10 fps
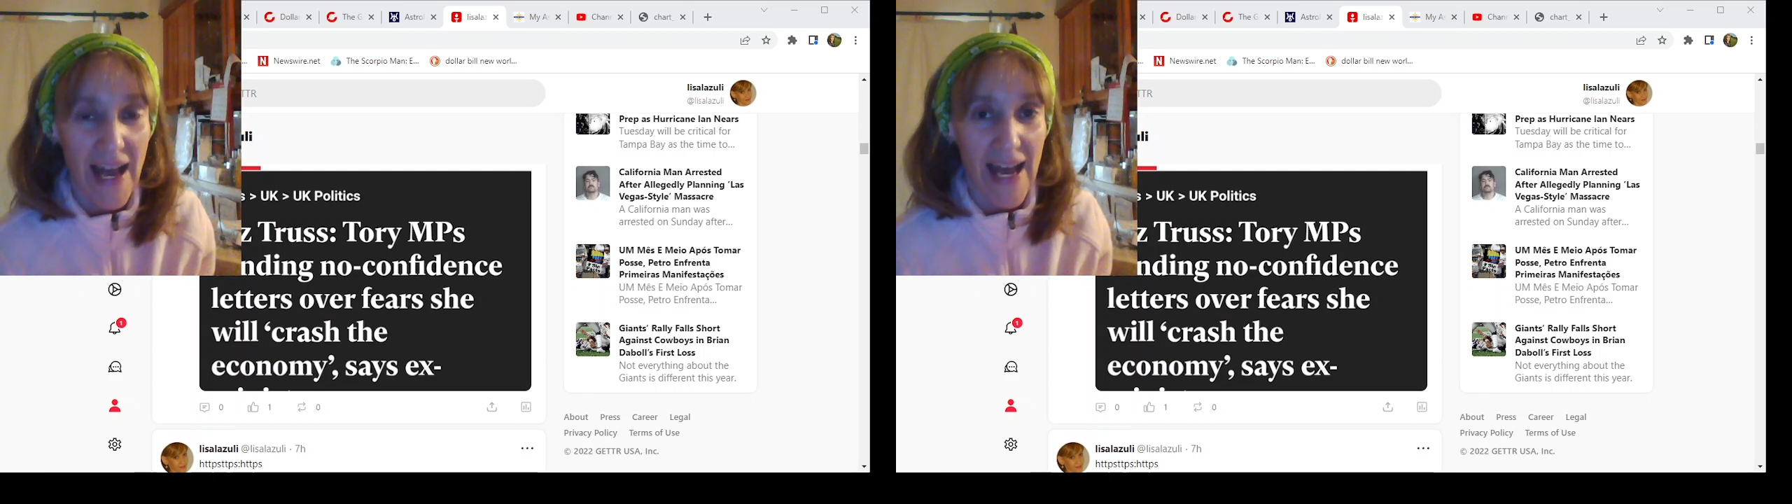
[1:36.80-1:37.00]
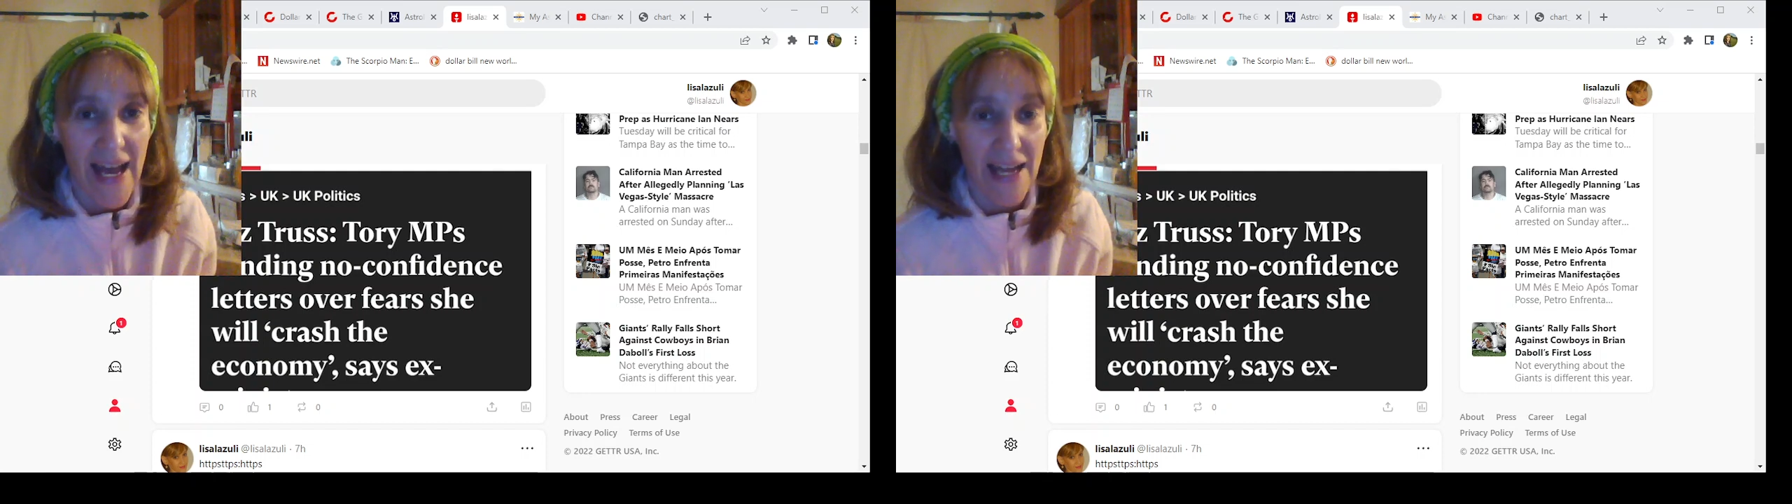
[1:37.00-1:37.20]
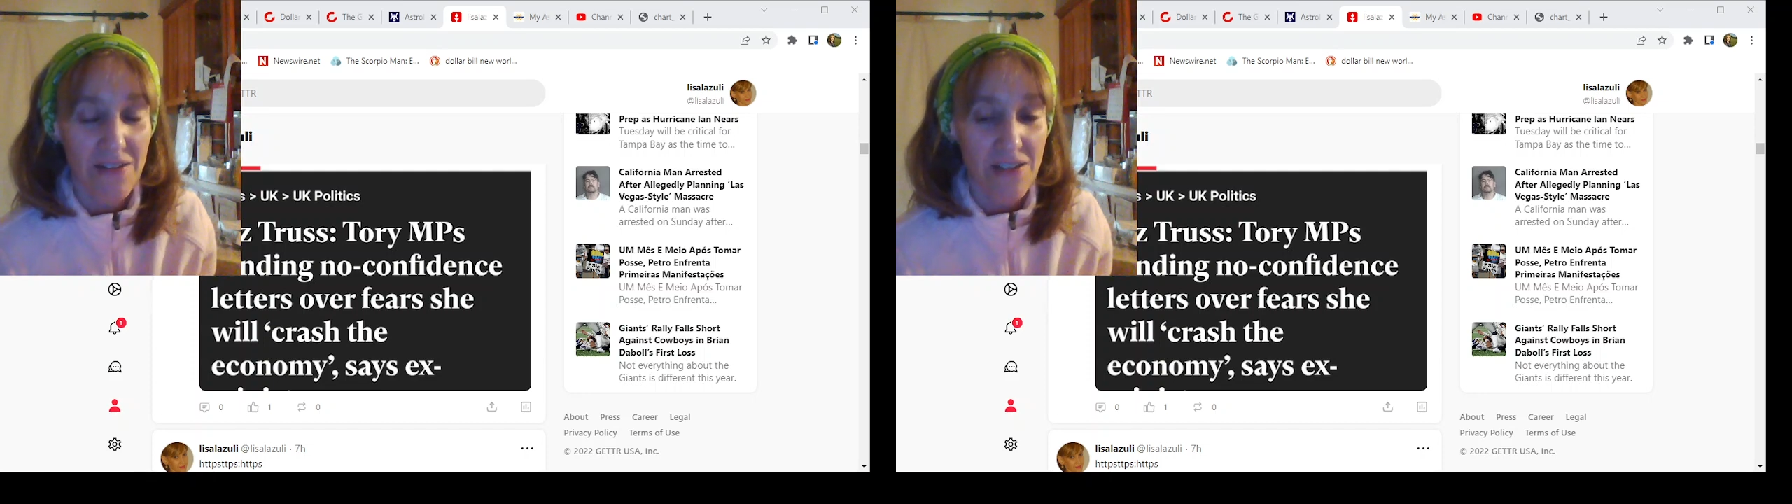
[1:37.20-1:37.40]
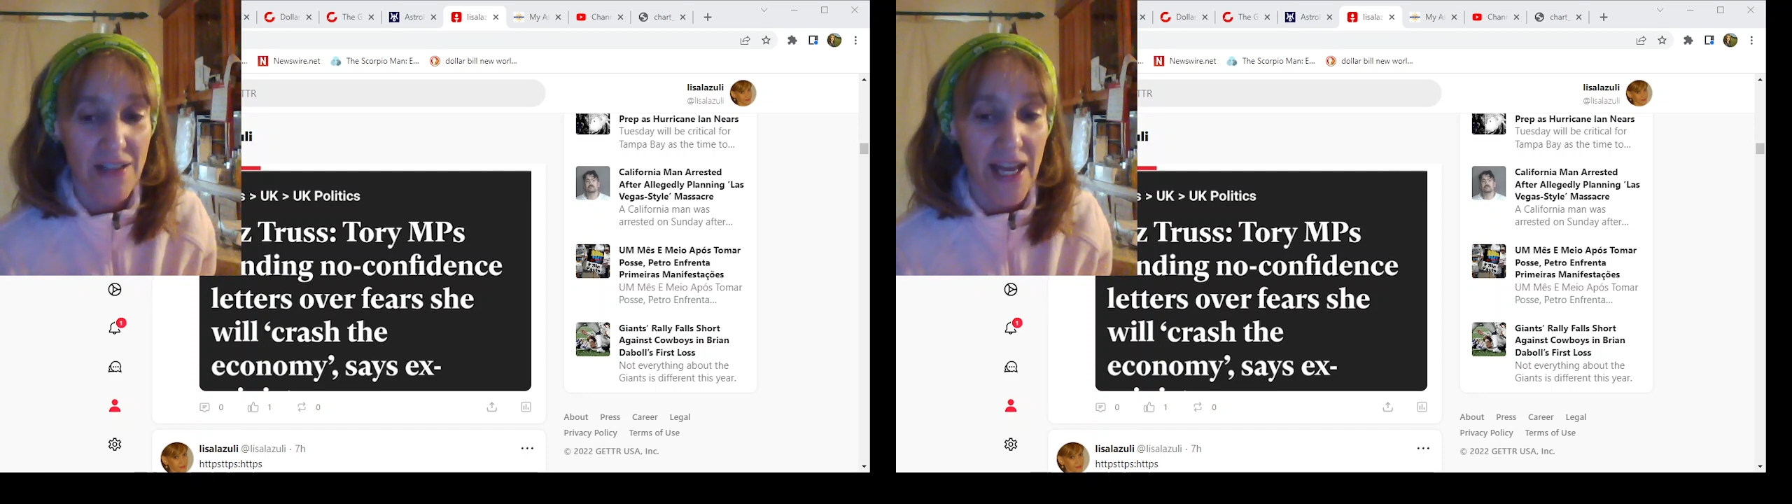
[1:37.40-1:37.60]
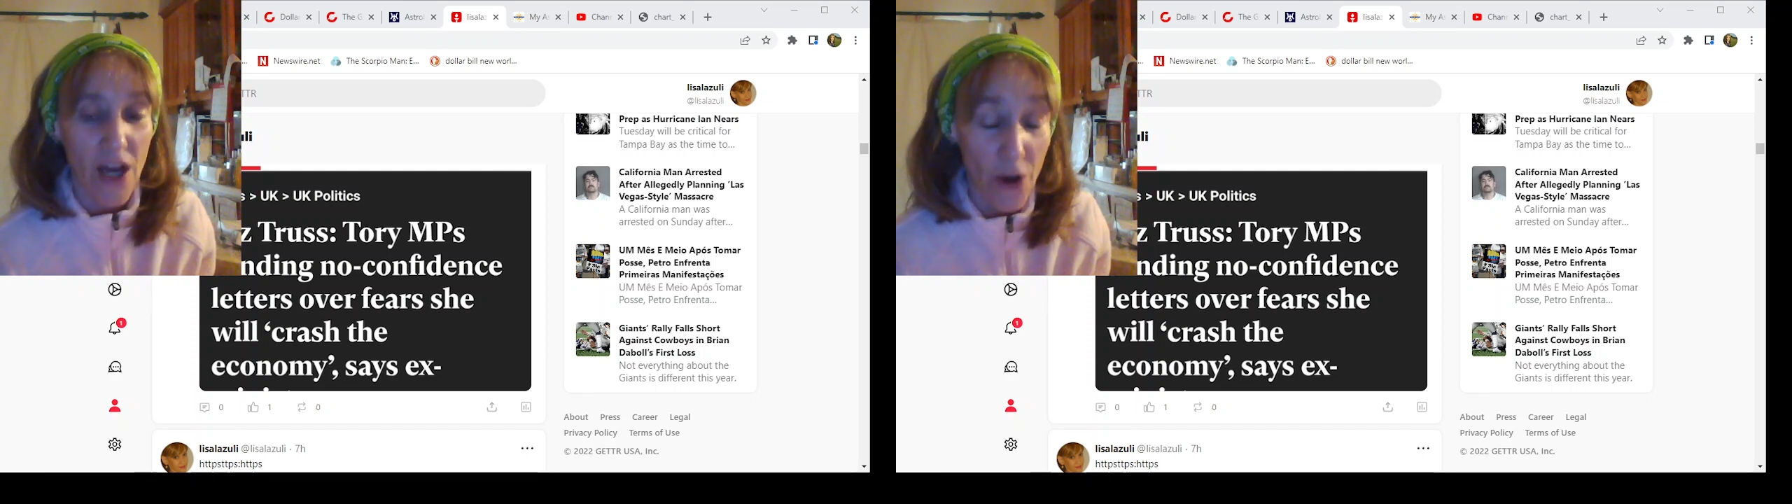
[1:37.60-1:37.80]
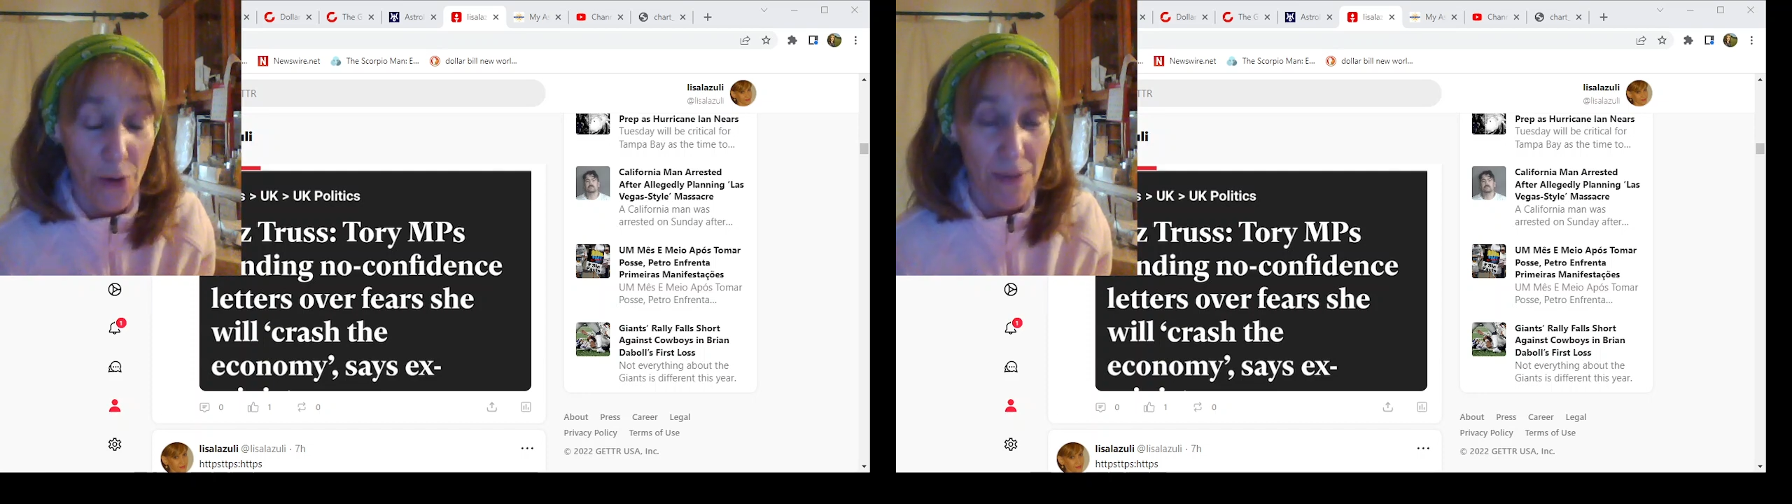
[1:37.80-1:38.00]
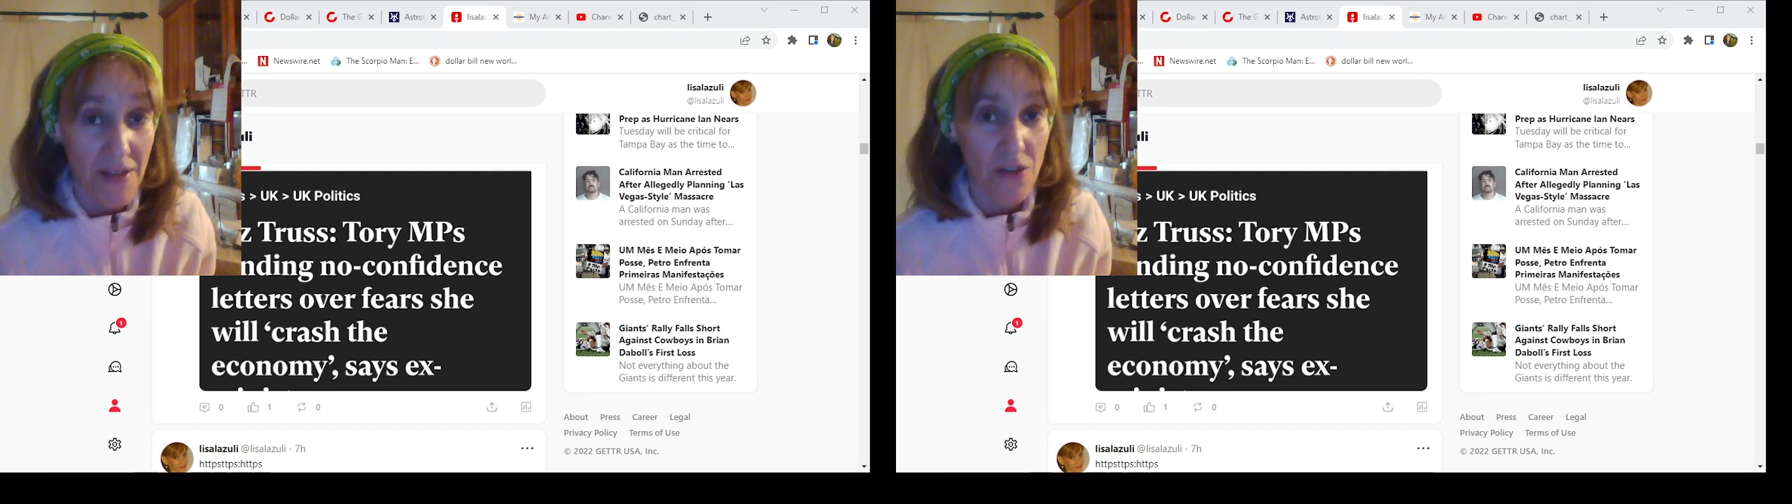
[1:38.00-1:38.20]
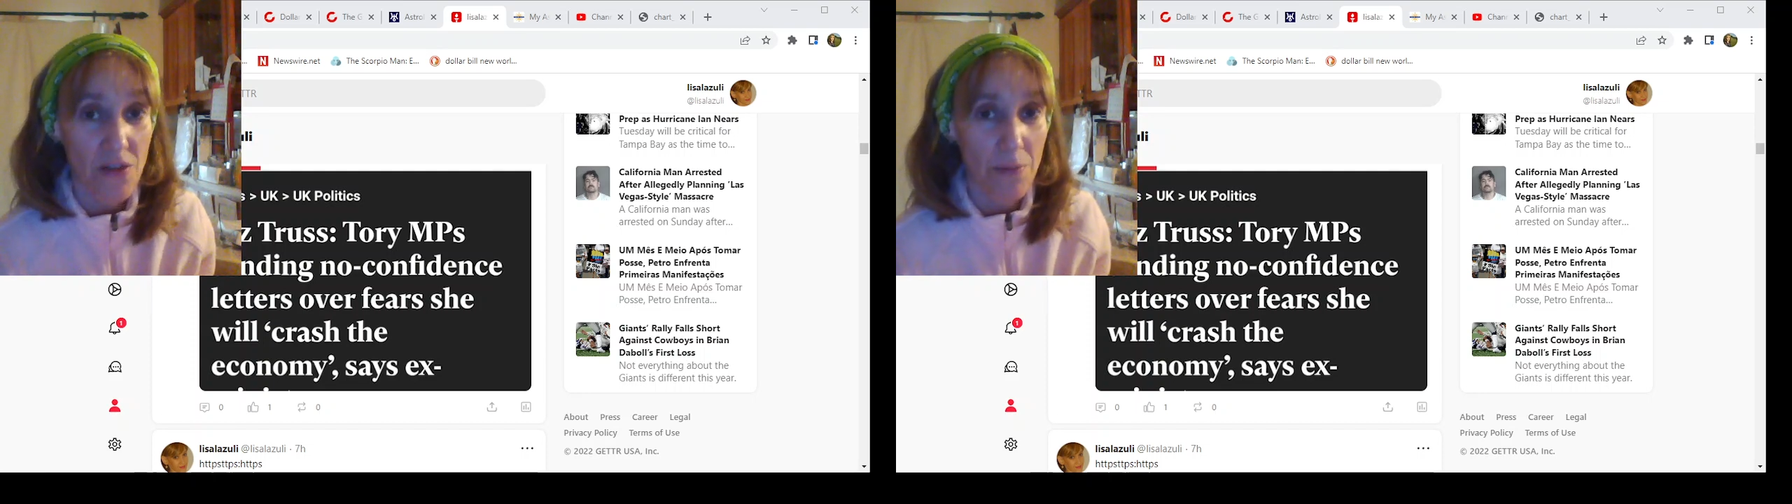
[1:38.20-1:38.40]
and they
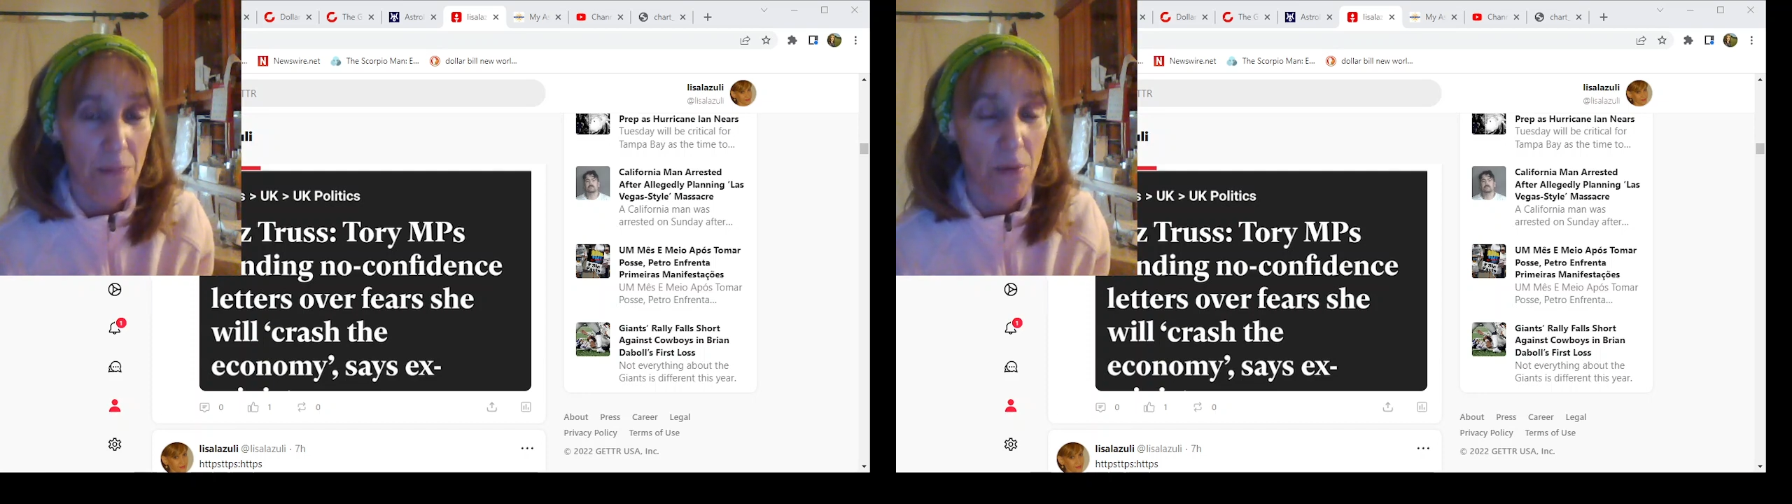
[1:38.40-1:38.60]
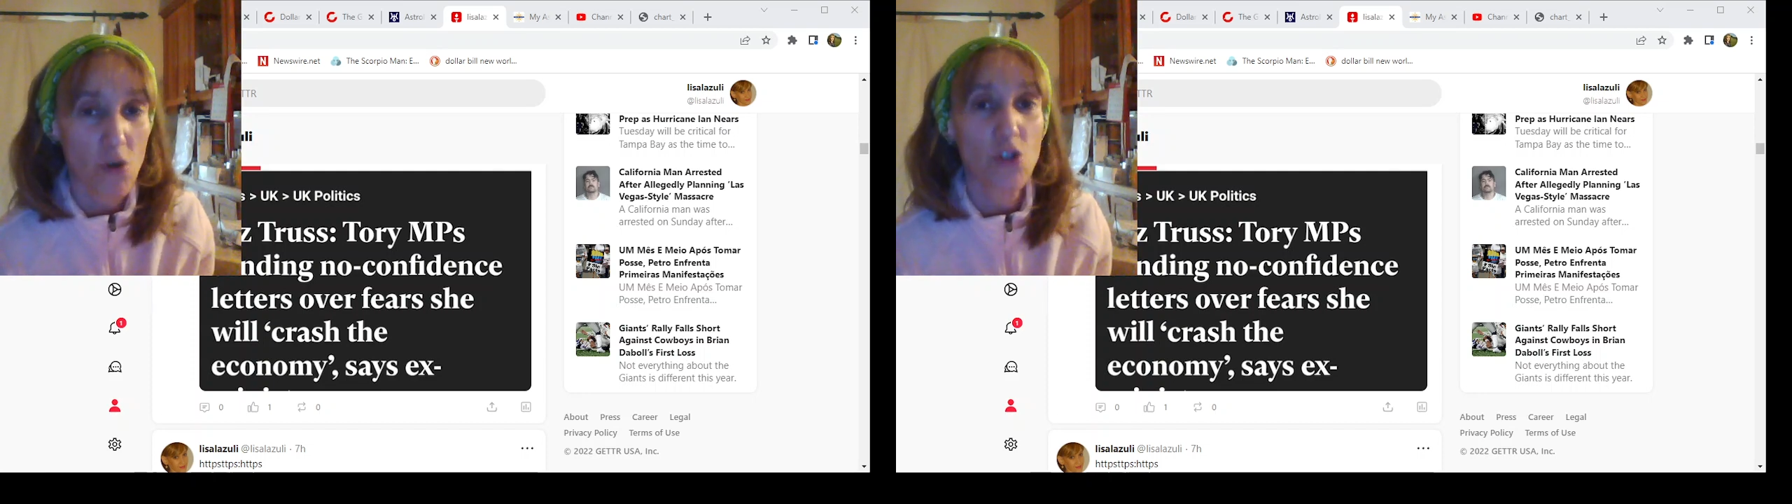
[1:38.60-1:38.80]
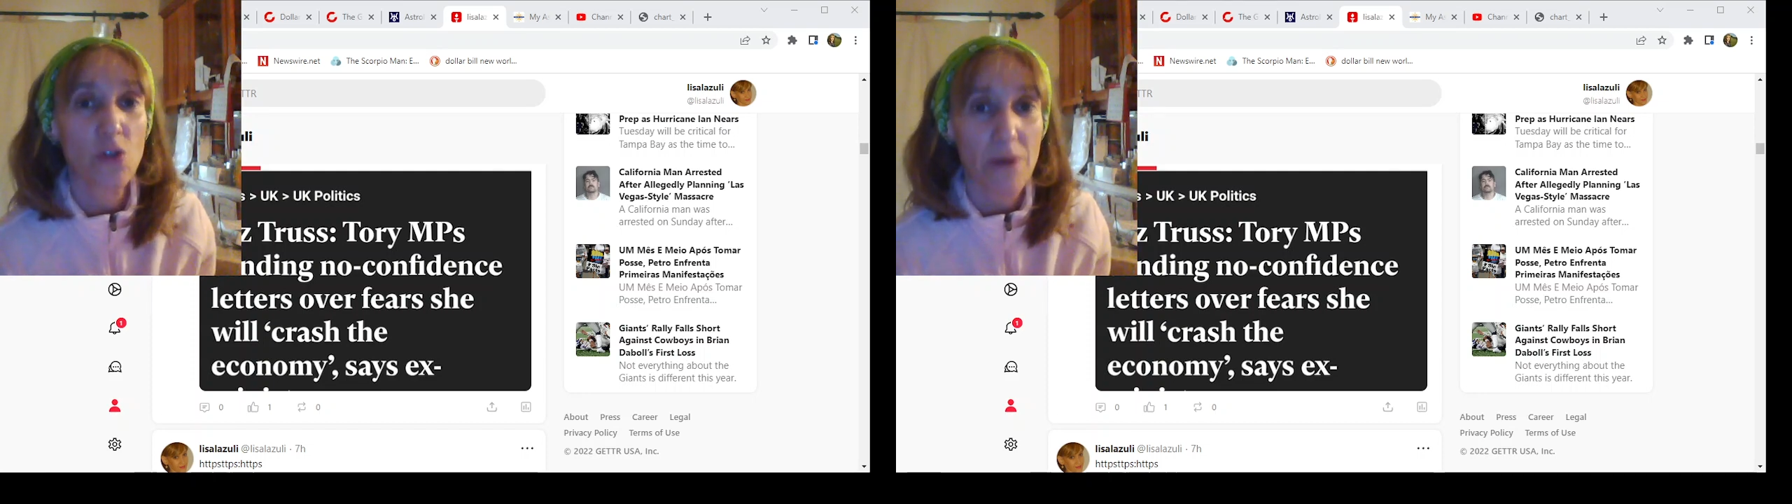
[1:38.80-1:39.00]
hoping that the proportional